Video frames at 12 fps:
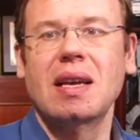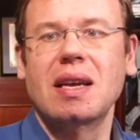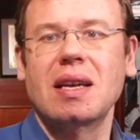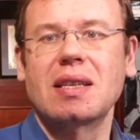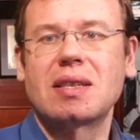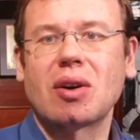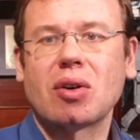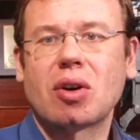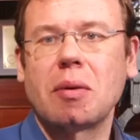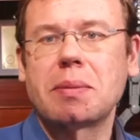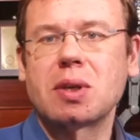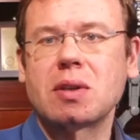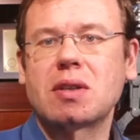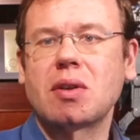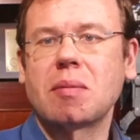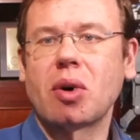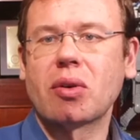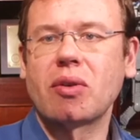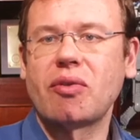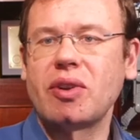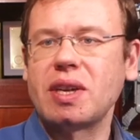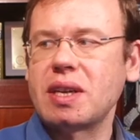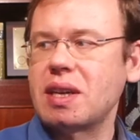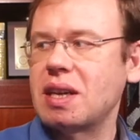So computed
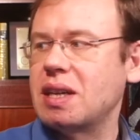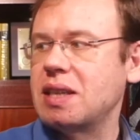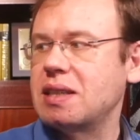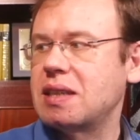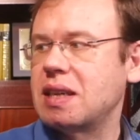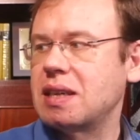tomography is a